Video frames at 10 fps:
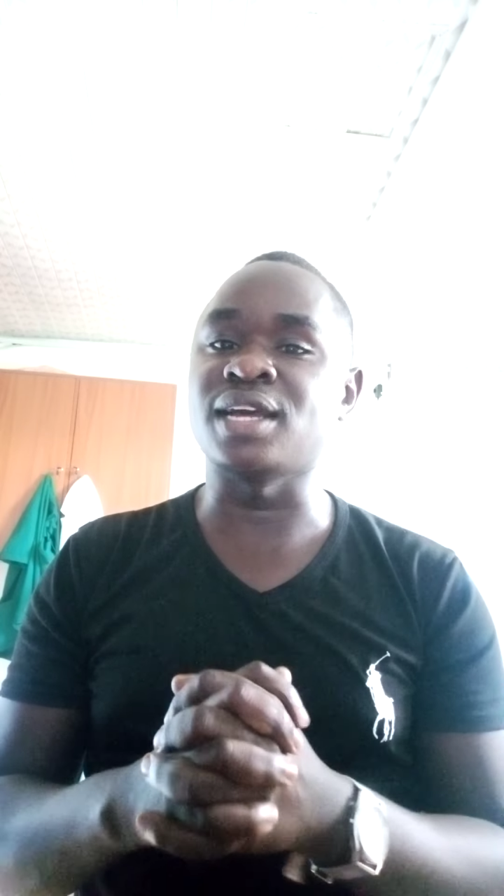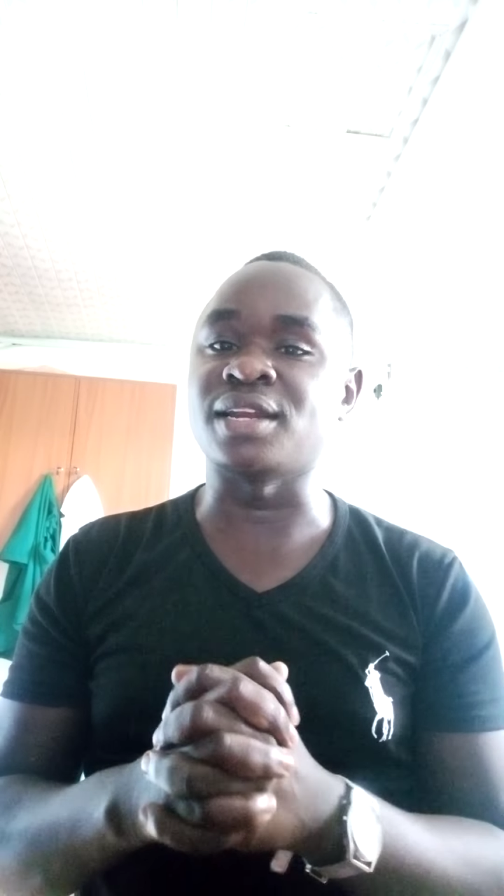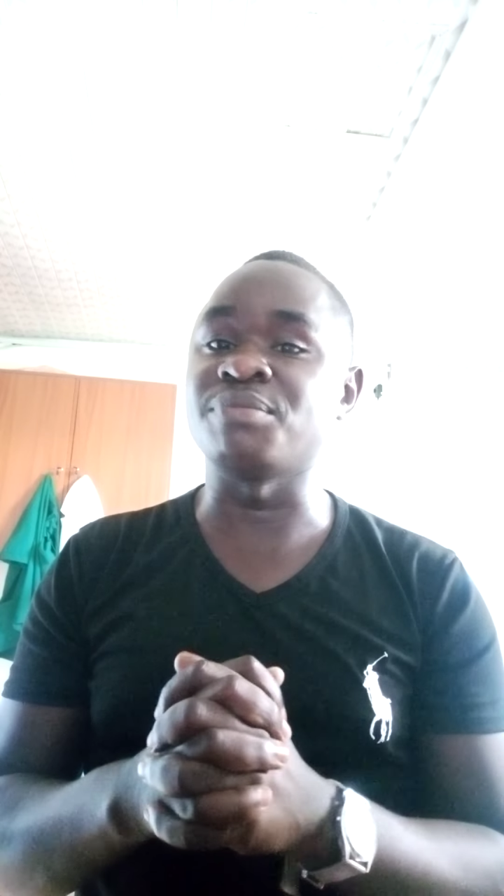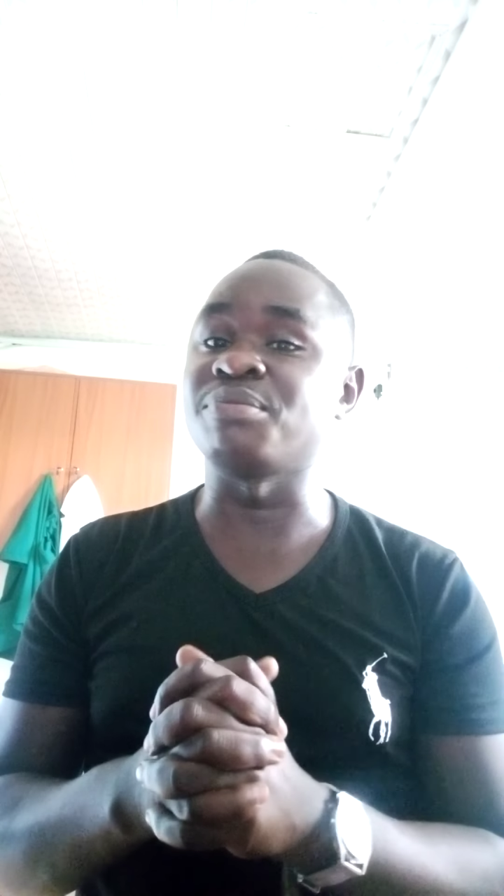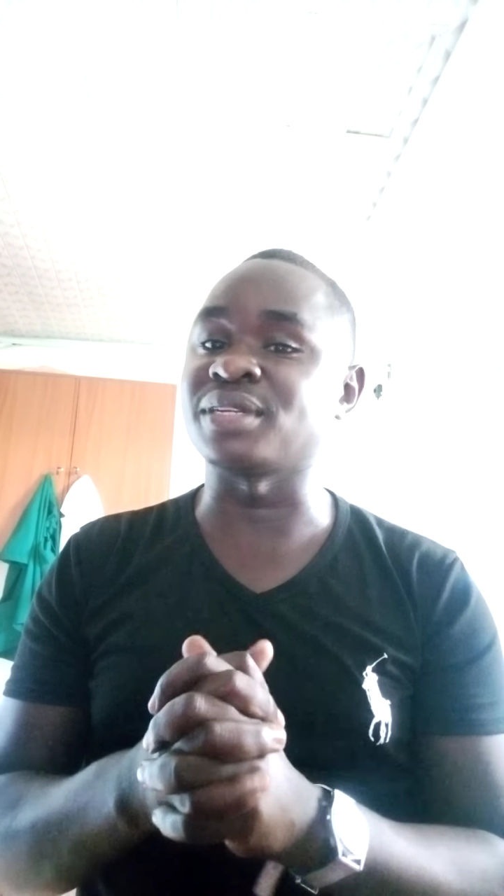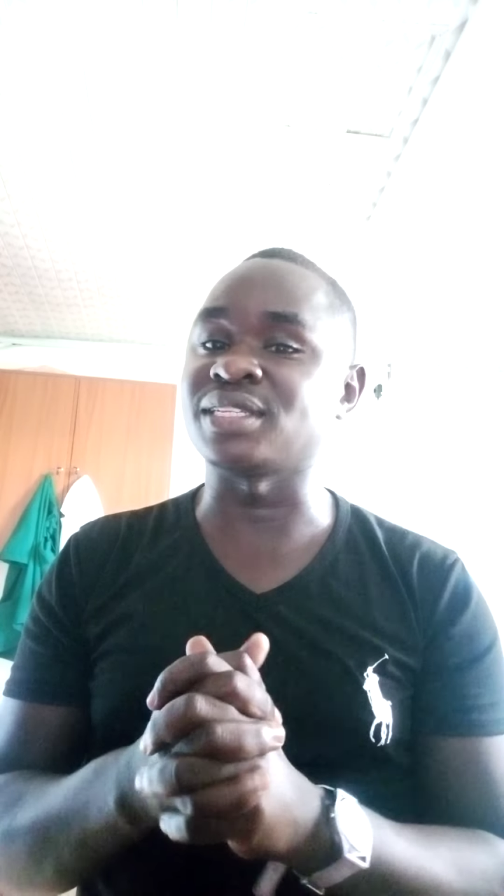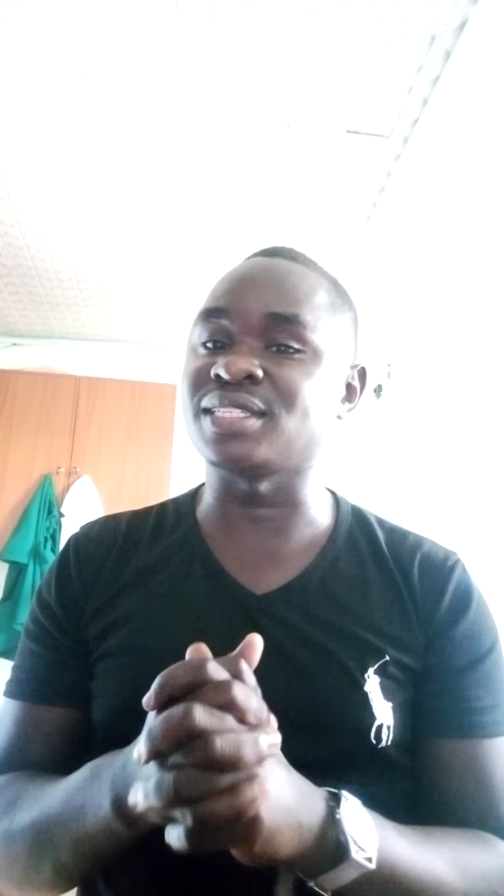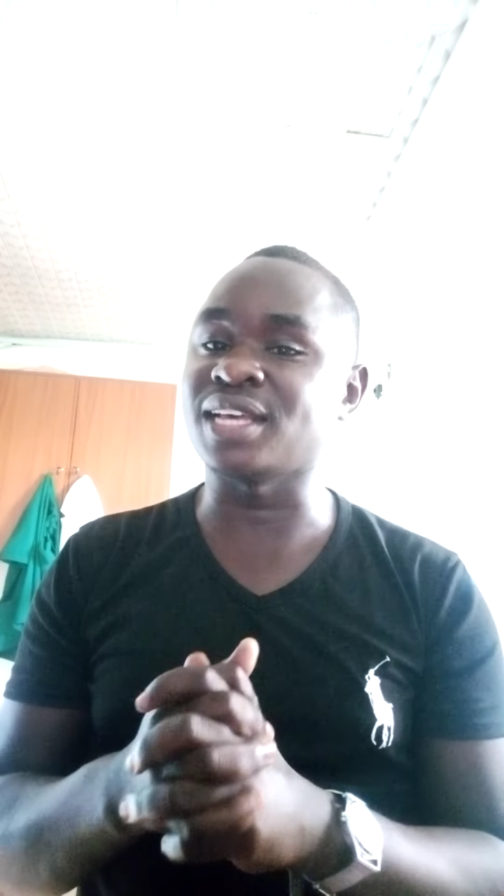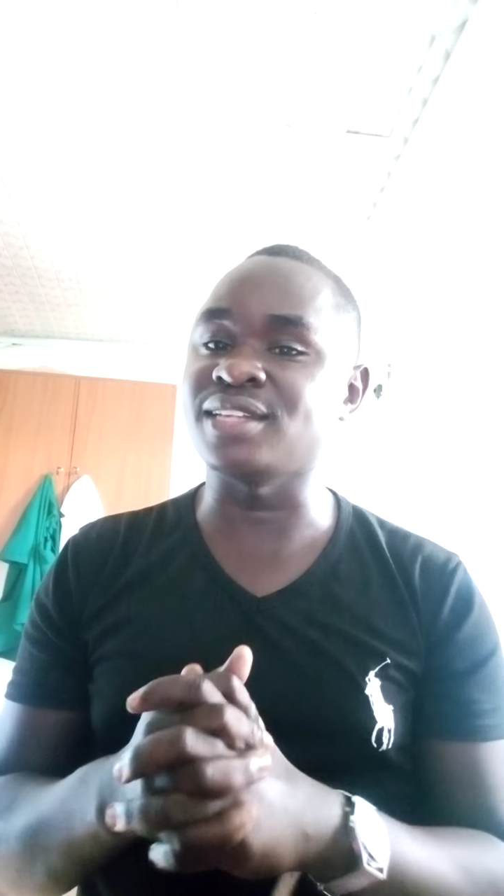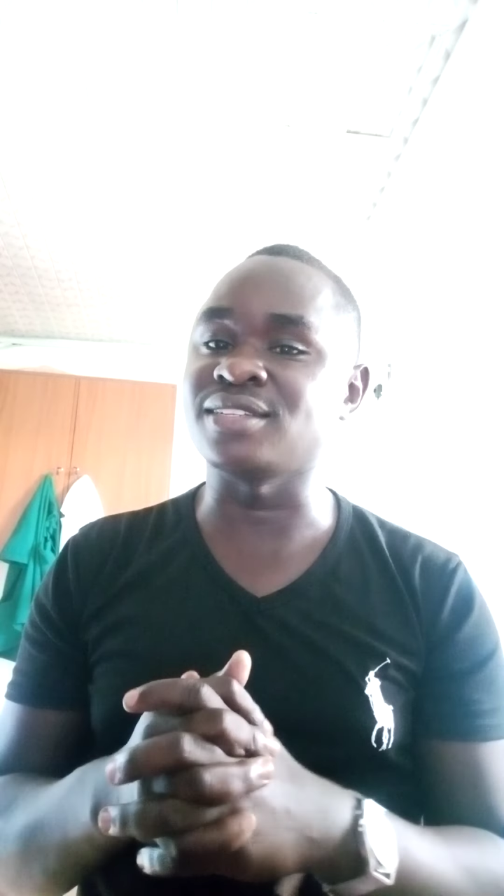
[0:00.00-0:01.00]
and
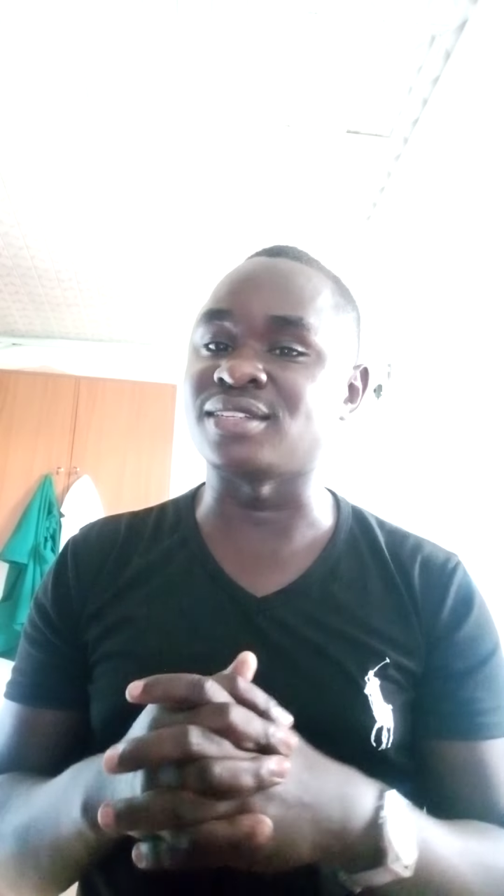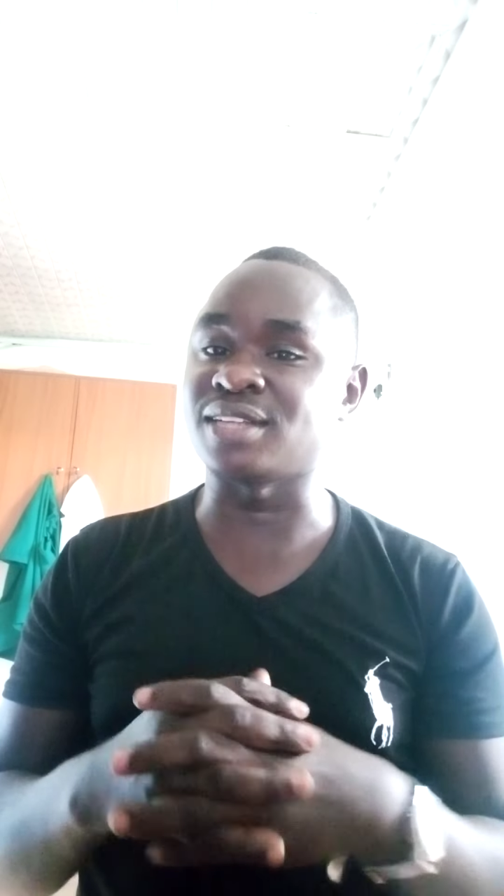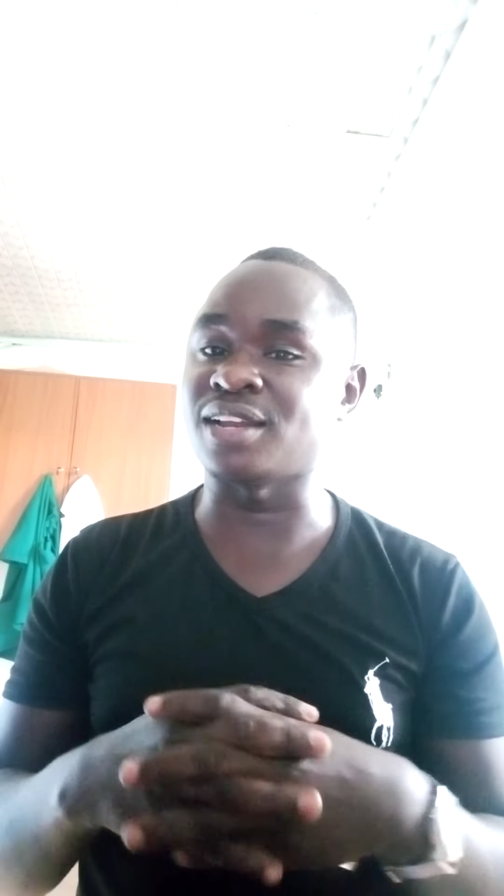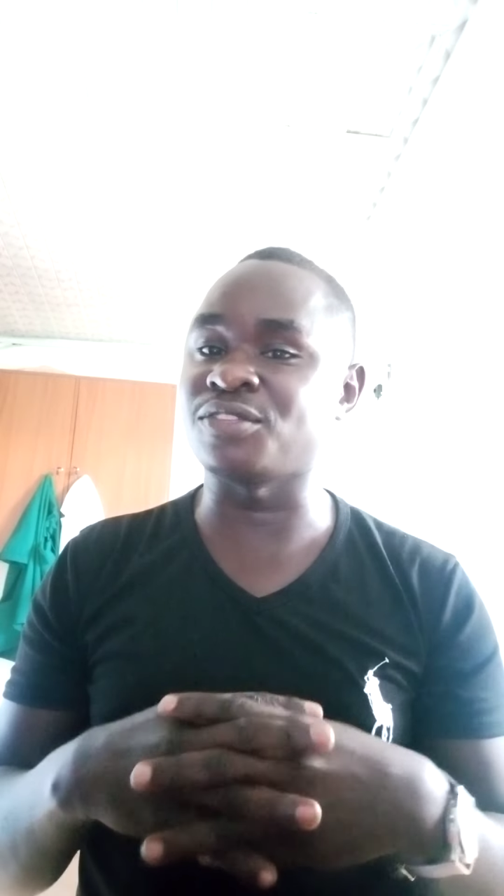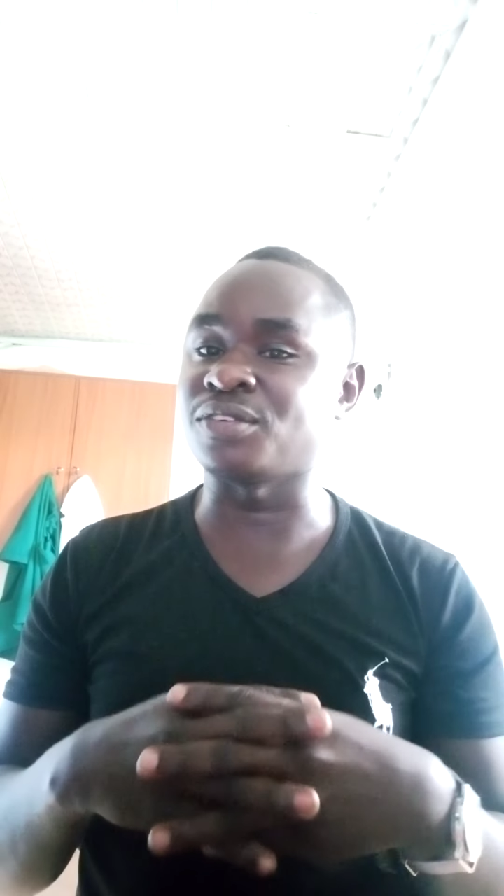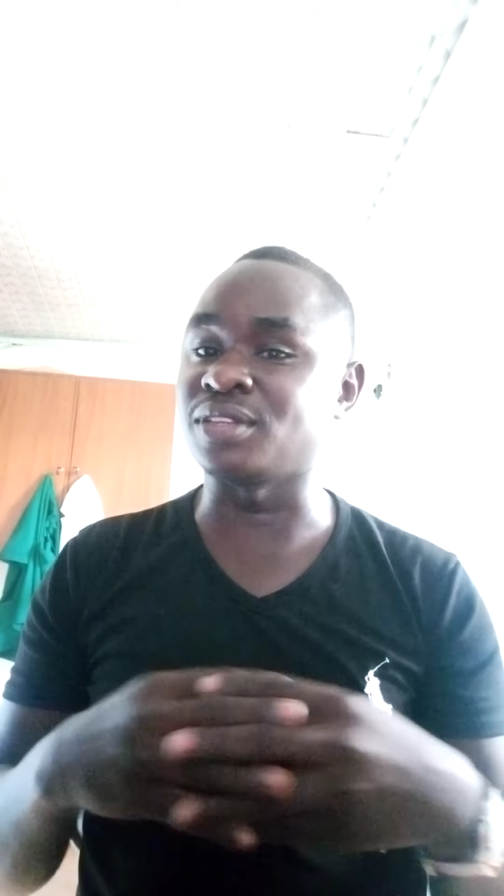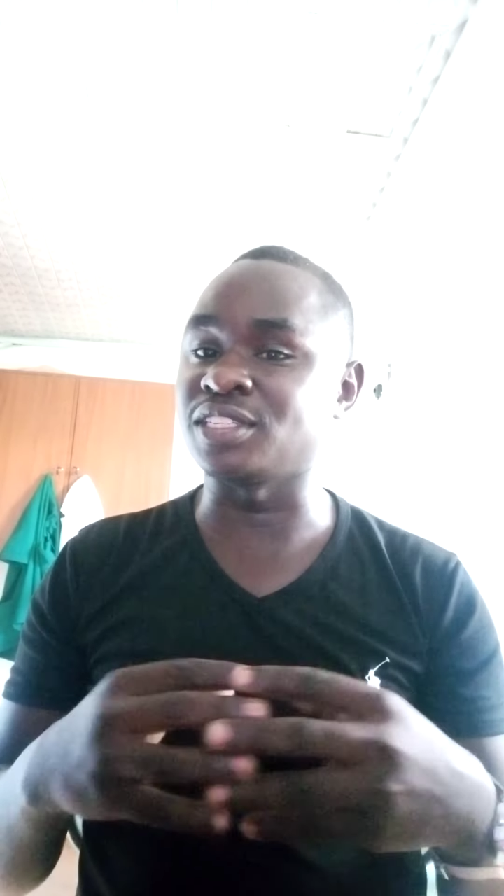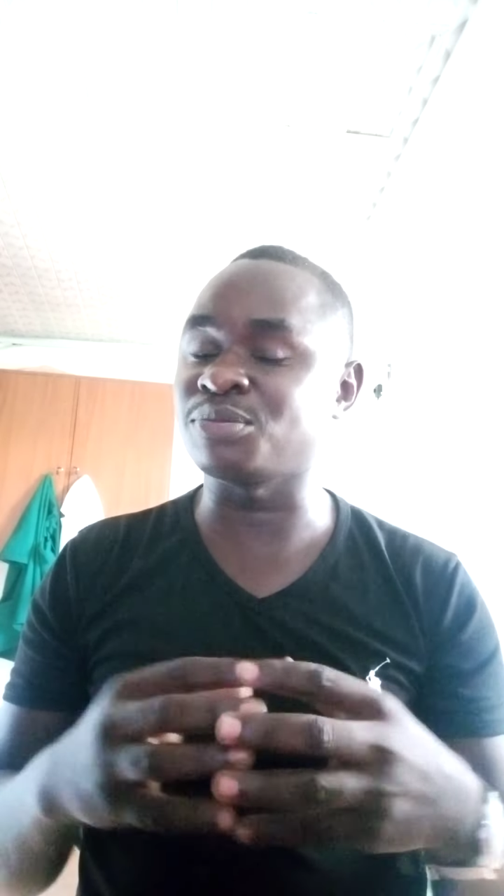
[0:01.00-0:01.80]
precise result for this